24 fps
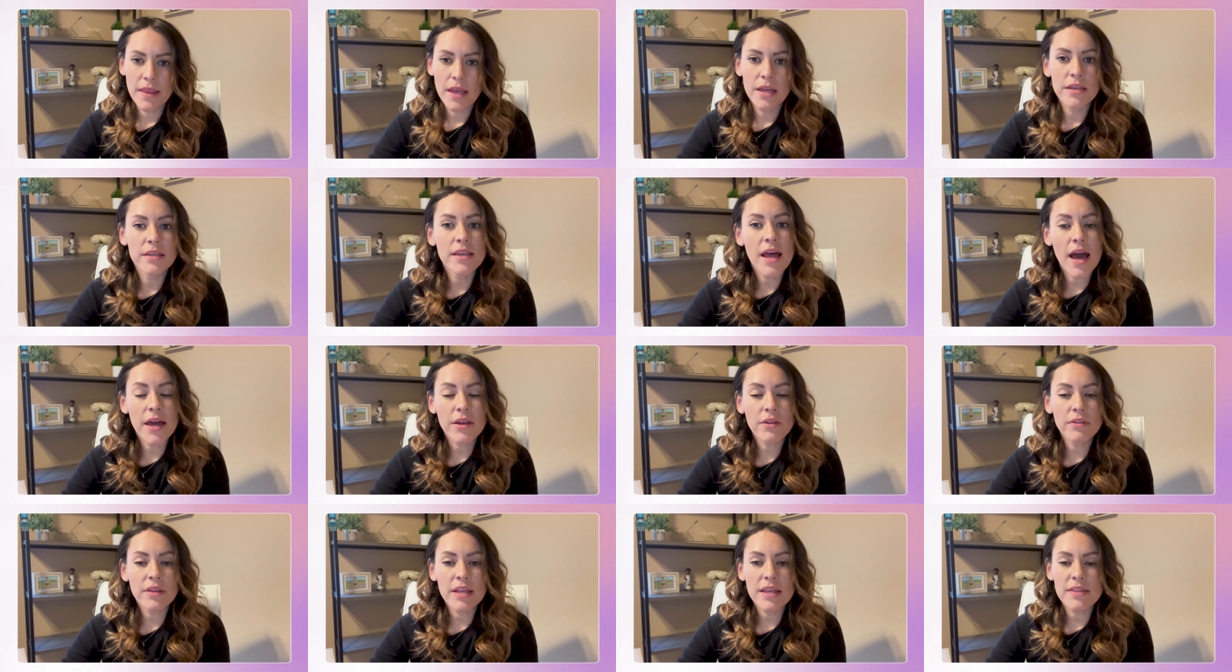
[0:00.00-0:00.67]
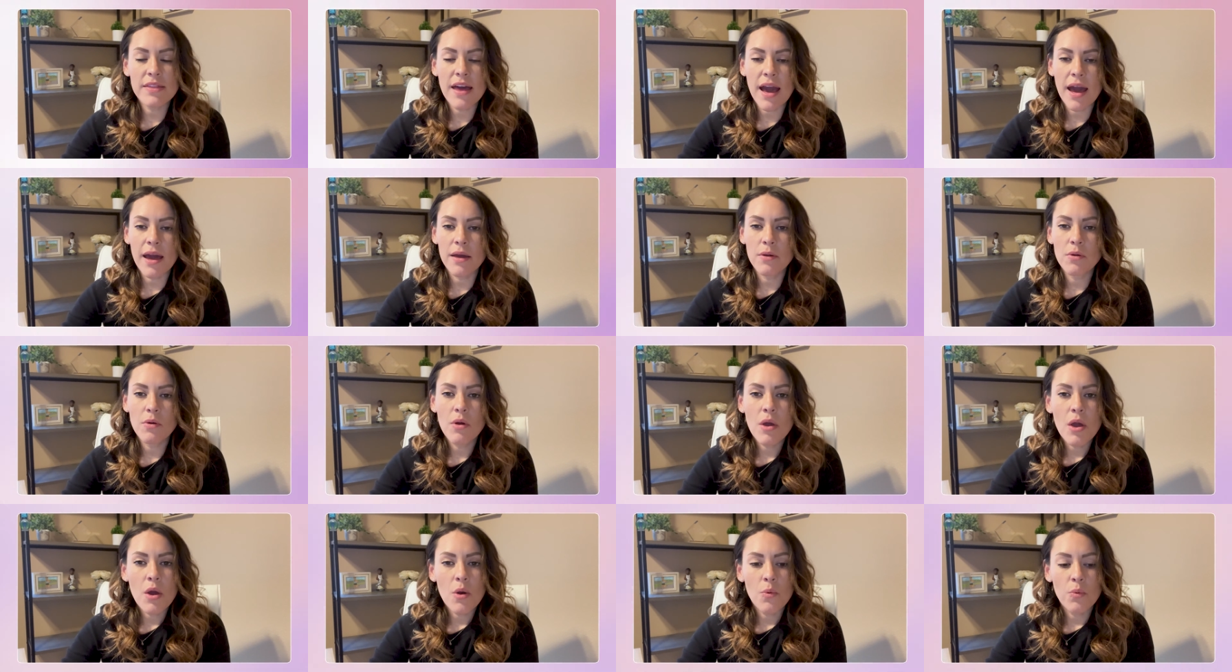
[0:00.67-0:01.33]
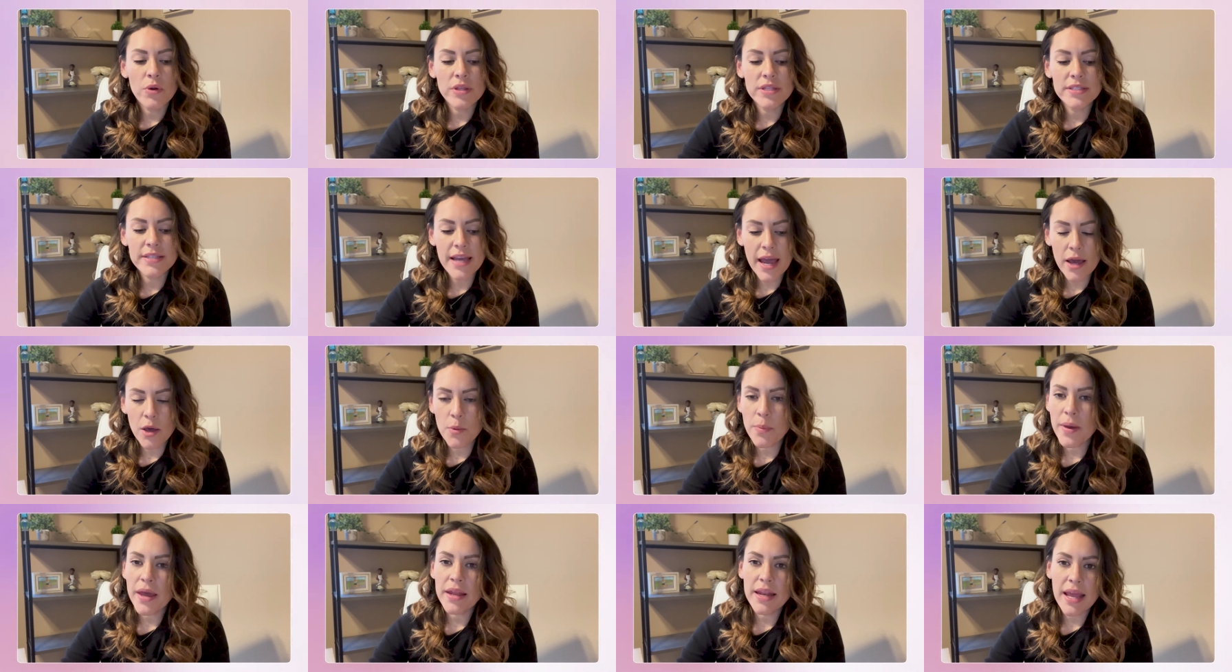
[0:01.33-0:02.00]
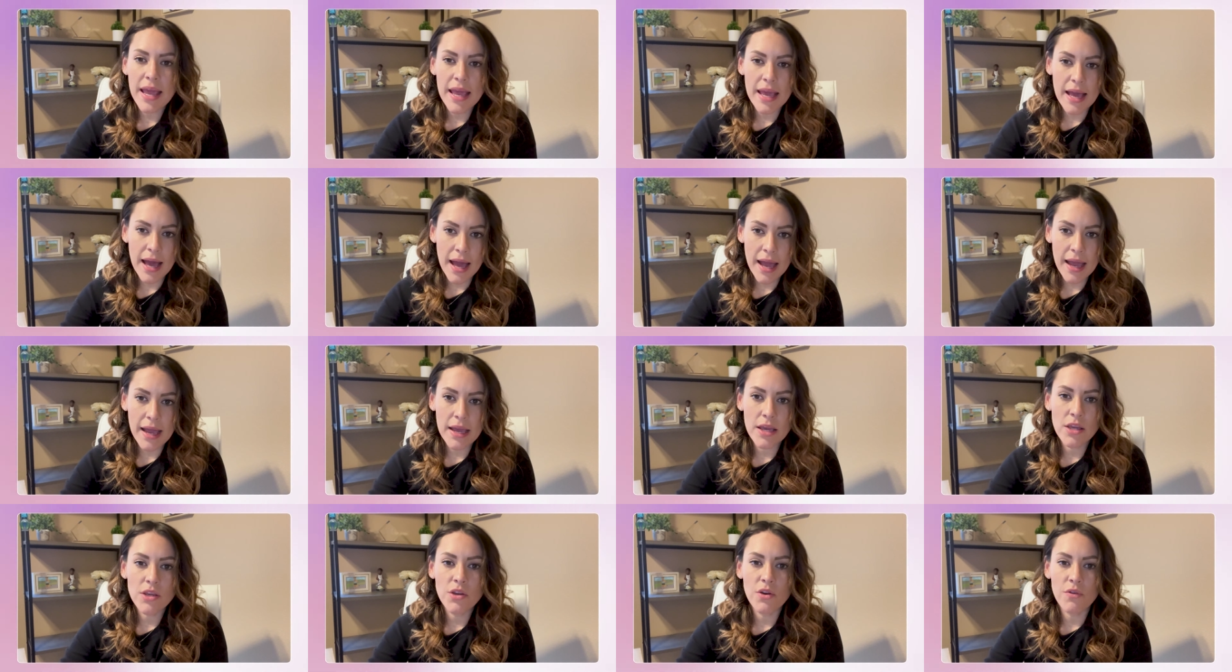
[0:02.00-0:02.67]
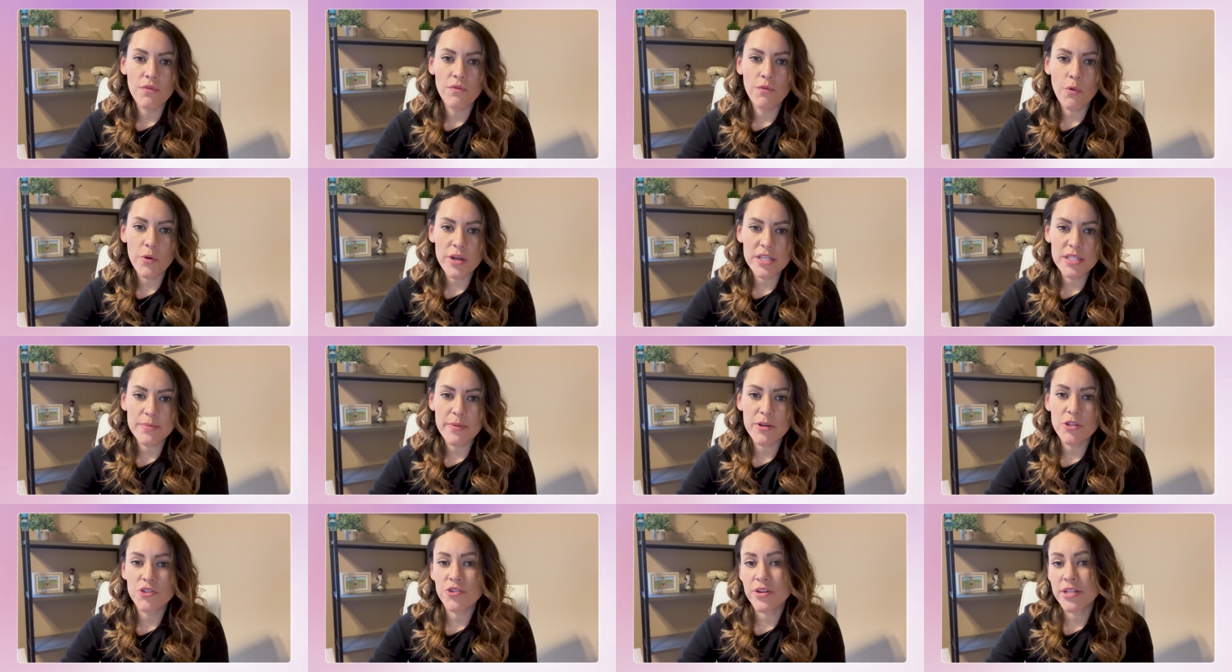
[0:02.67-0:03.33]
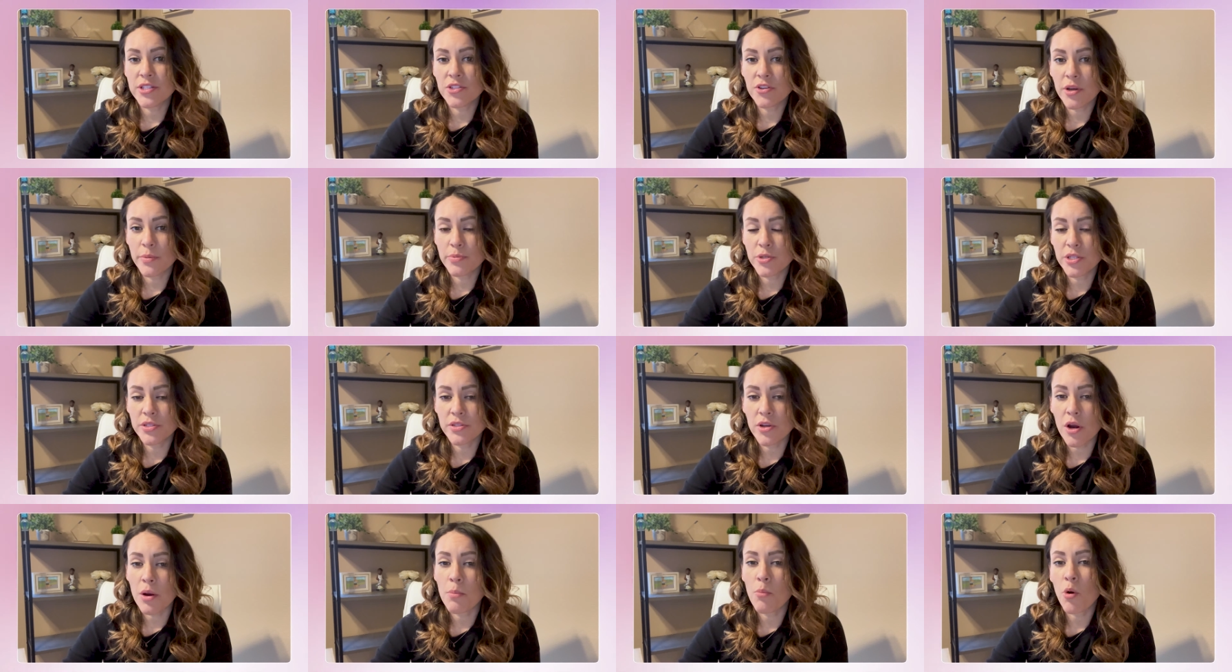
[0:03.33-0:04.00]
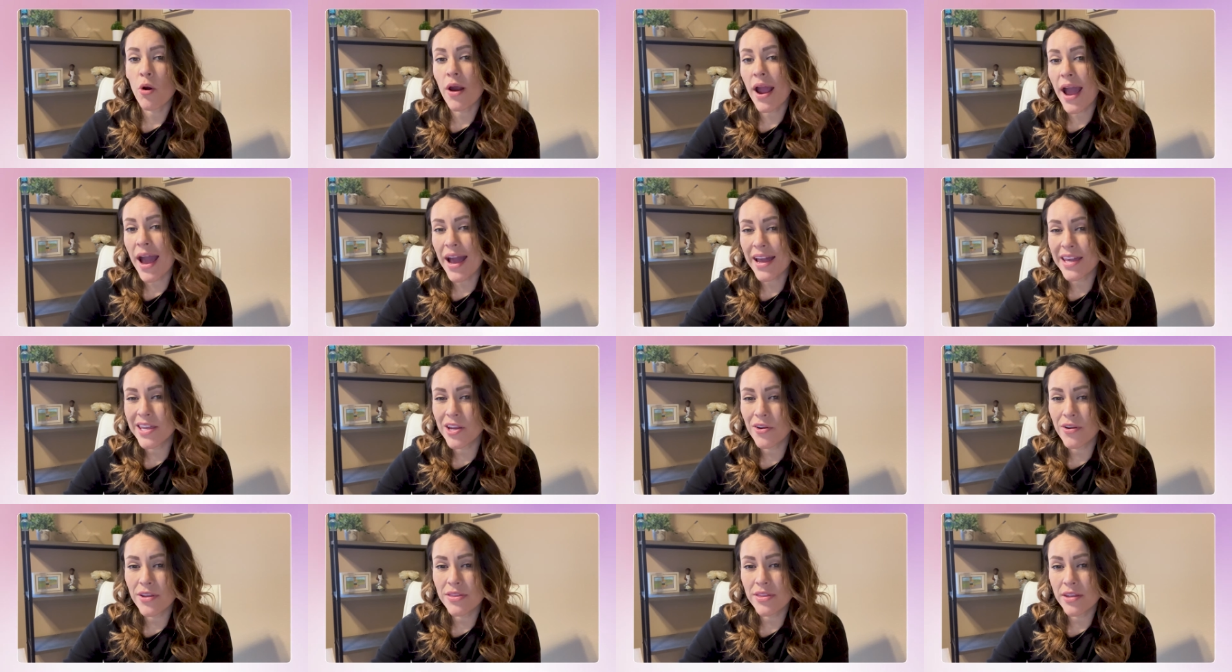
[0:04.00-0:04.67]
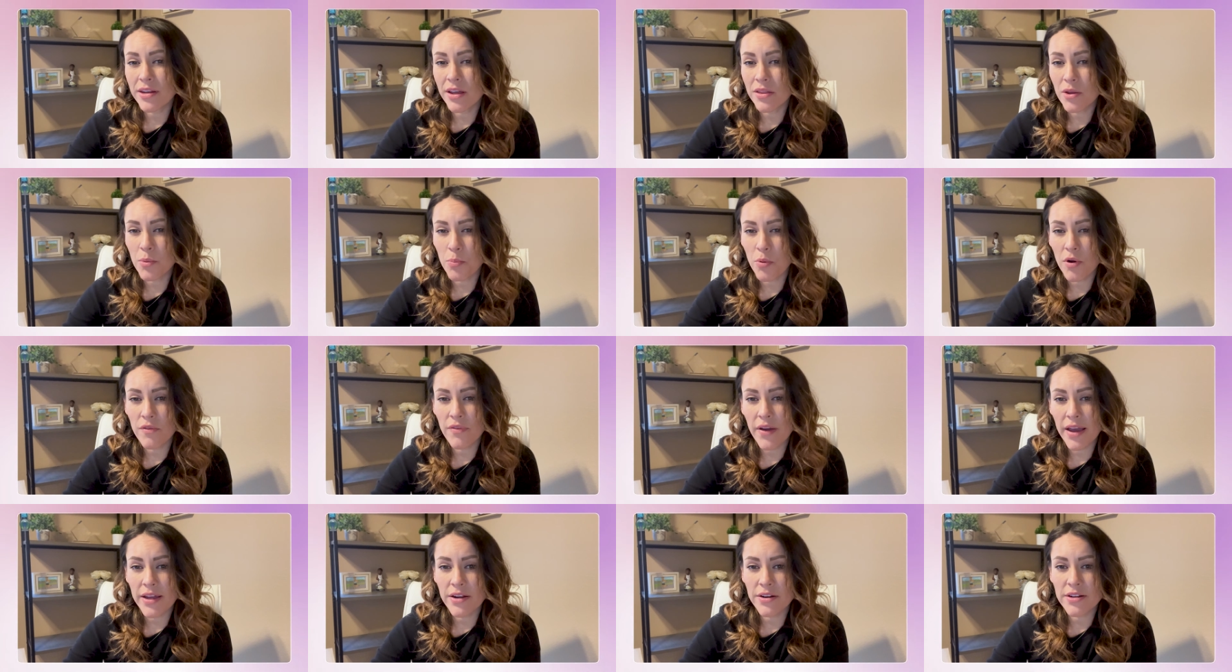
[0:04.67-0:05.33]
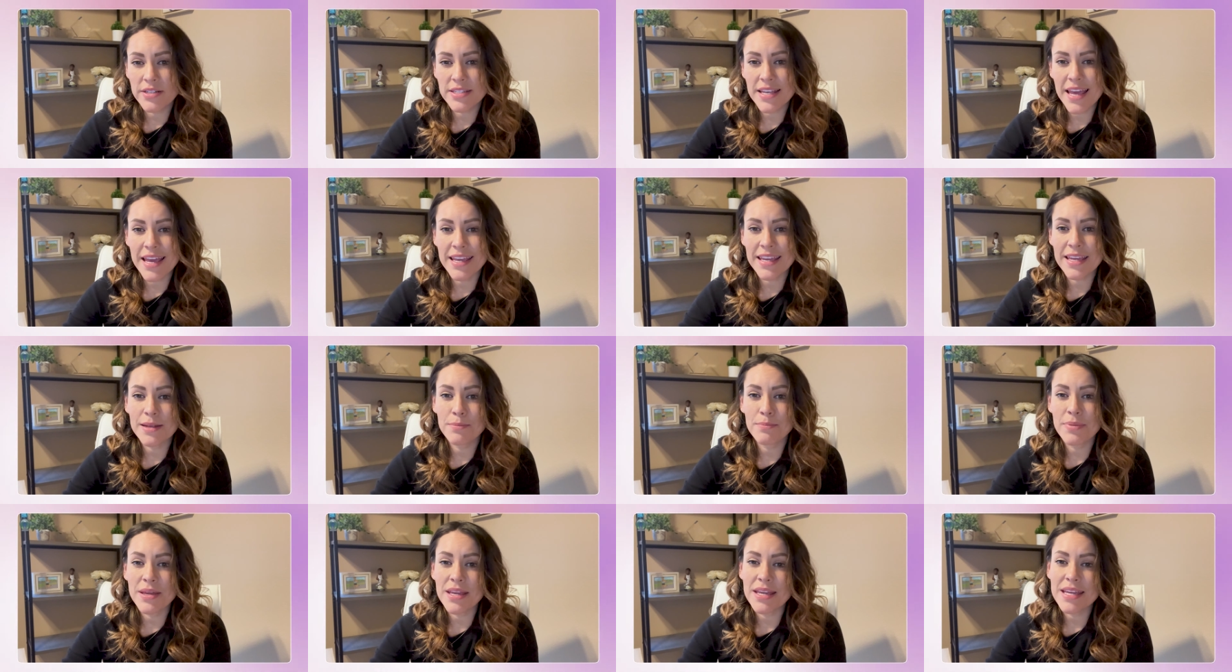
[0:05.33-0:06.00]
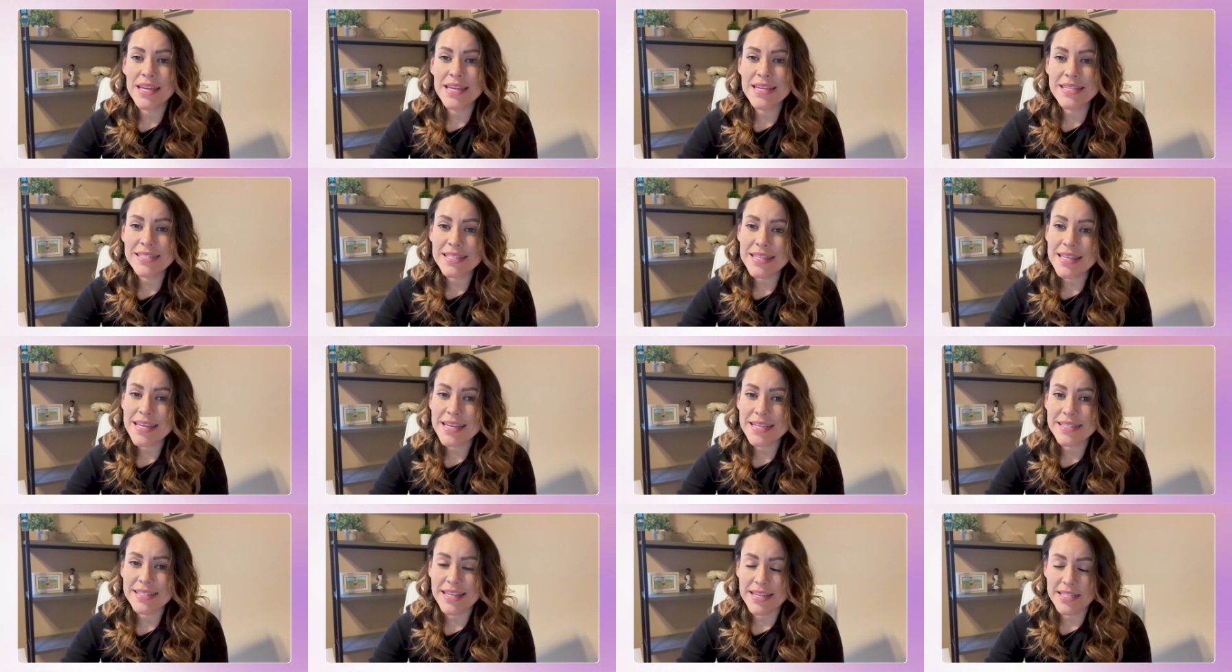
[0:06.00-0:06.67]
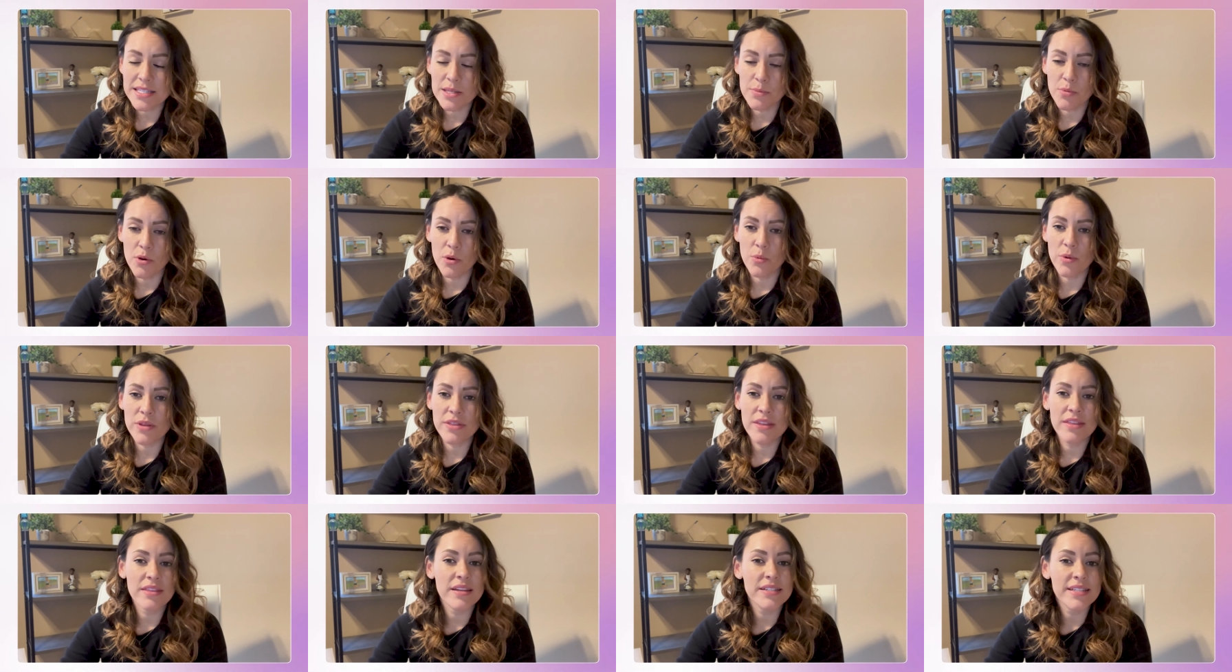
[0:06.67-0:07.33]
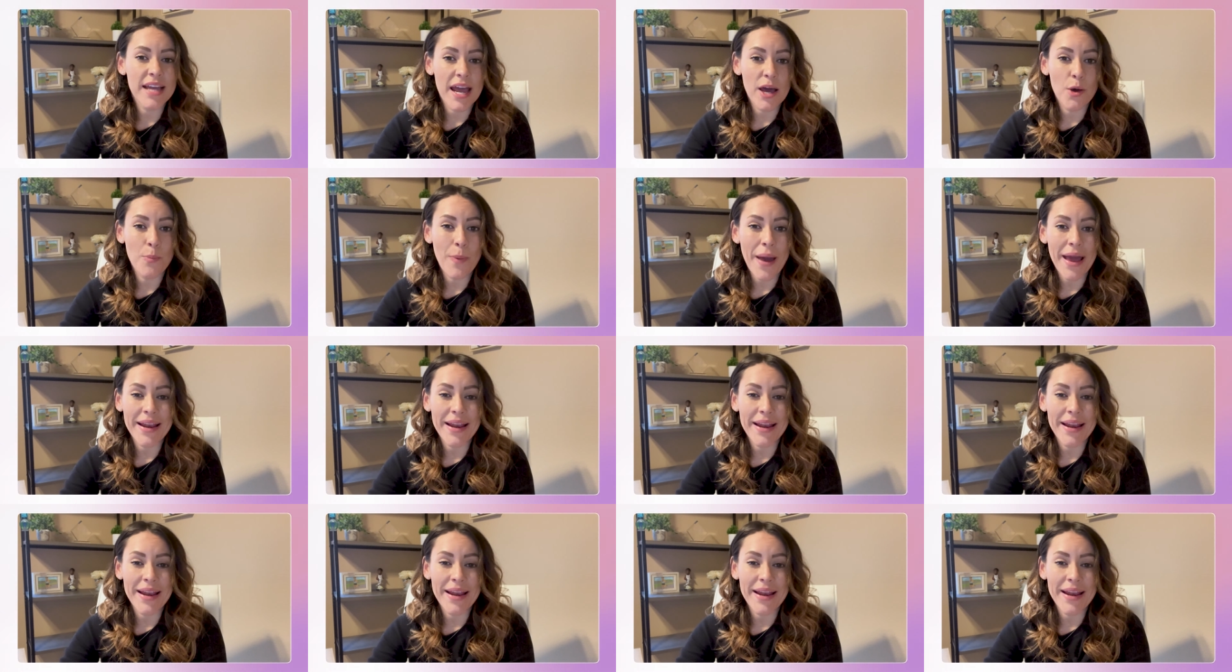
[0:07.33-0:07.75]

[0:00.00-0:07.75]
Not only that, with Dialpad AI, your voicemail transcriptions are more accurate than other providers and can be easily accessible within the Dialpad